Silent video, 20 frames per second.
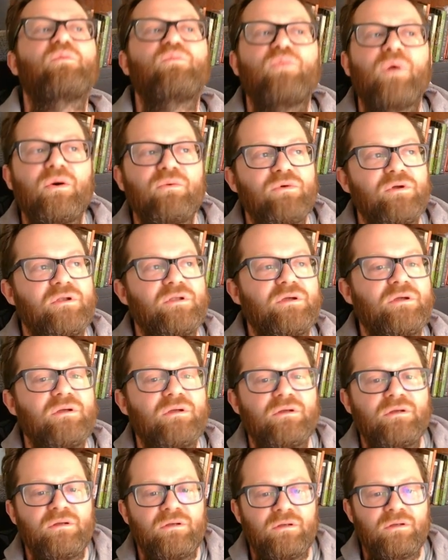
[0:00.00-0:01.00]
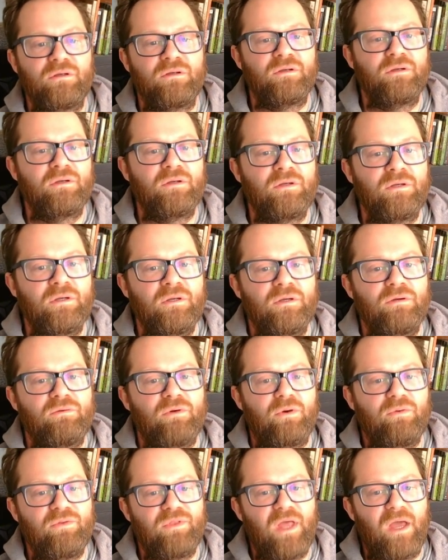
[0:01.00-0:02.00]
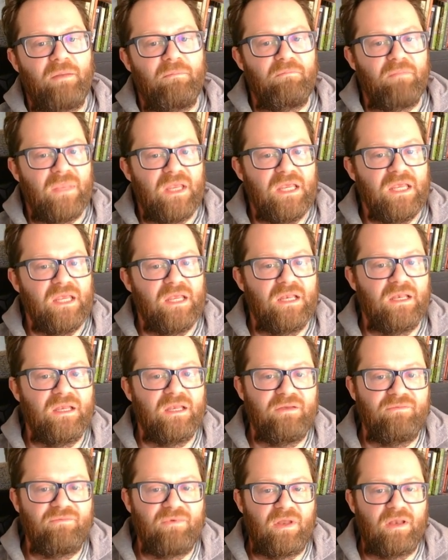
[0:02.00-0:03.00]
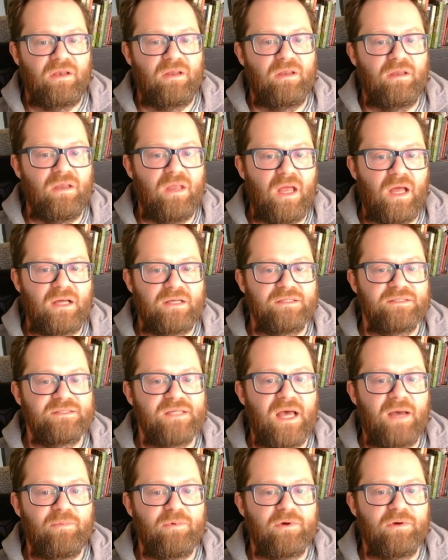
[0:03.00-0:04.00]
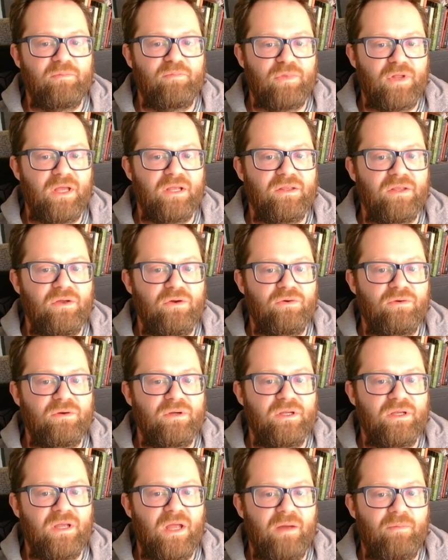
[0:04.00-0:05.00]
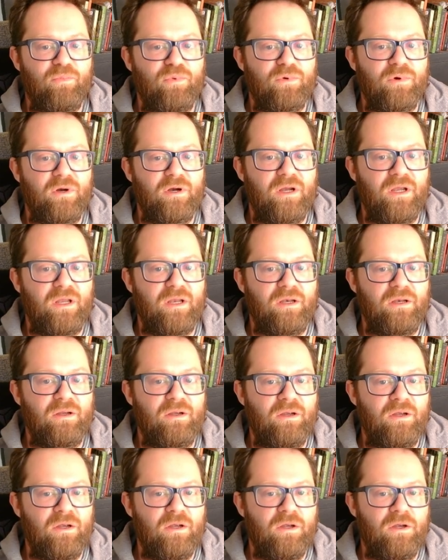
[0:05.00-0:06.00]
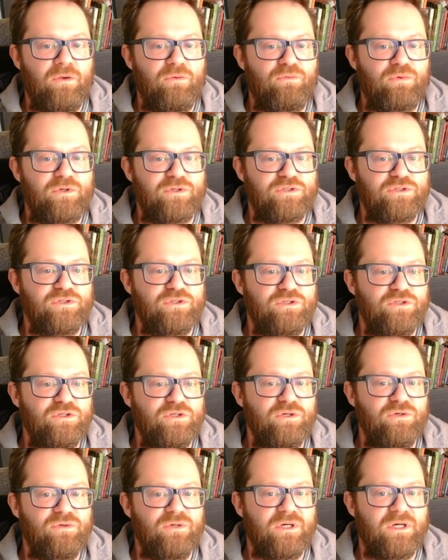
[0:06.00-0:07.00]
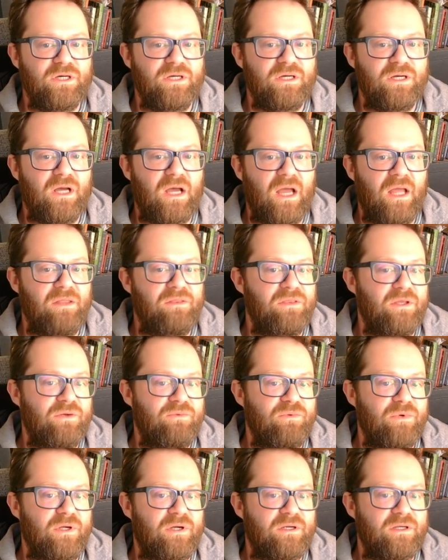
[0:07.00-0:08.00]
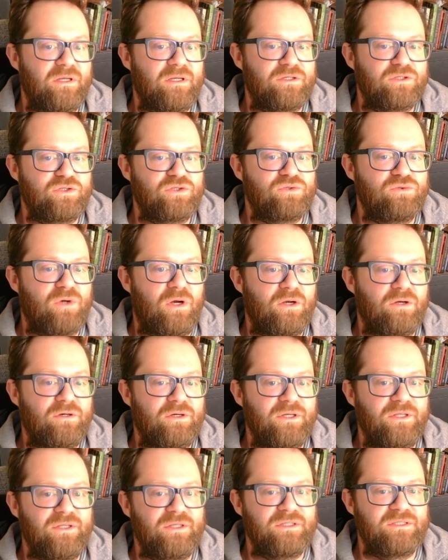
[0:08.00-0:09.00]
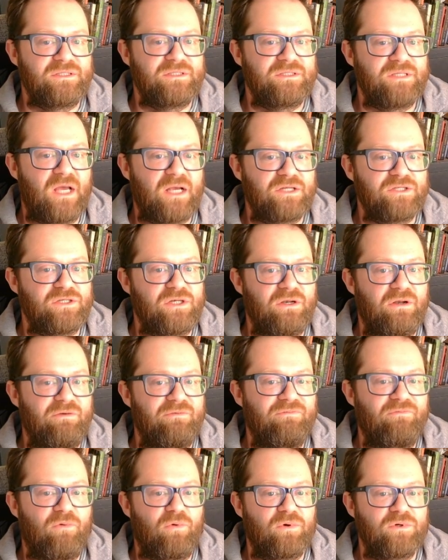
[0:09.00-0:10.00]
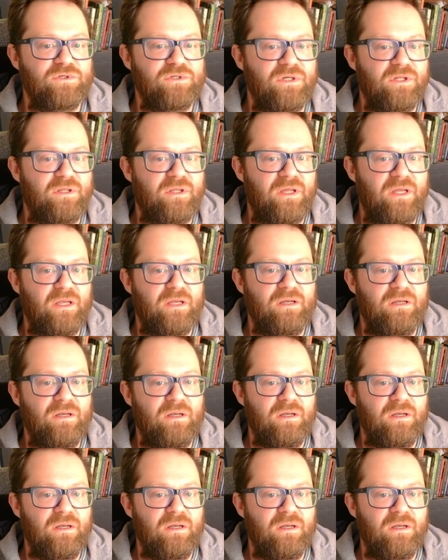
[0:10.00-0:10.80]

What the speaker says: But what would that mean even? Yeah, Sapa, blank, the only emperor in Quichua. I think we are going to struggle in this section, unfortunately.